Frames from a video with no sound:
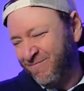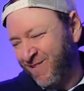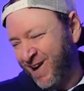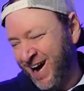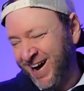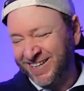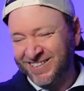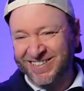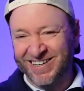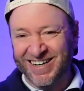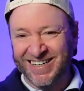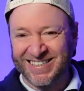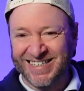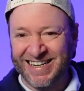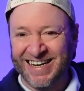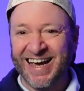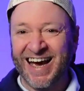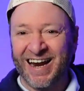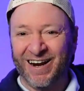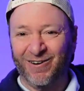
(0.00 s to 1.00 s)
Brad
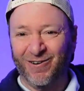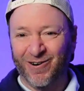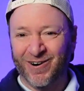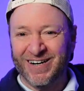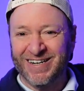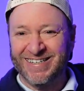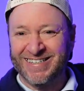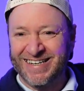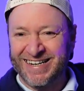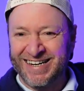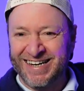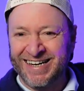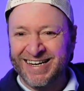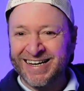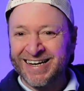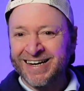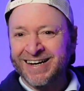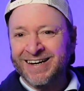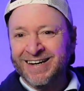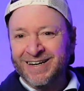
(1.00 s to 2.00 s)
Johnson category, isn't
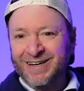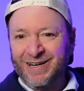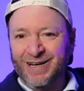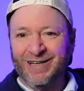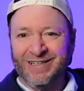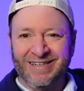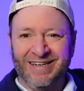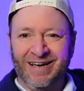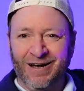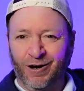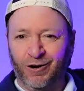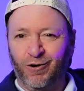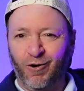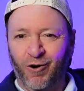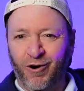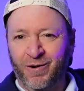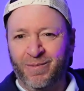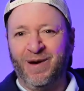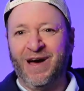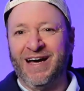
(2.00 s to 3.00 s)
he? Is he a
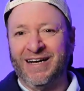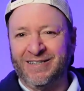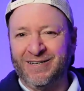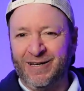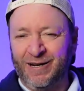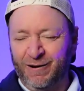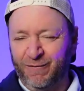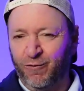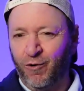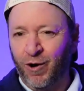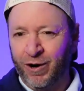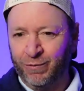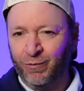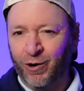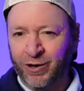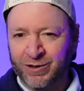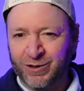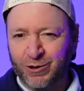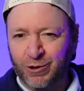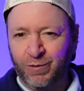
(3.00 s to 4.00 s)
quarterbacks that have won
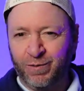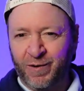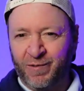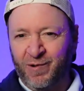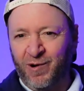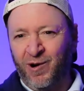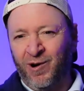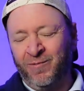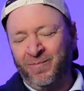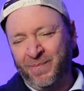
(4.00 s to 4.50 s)
one Super Bowl?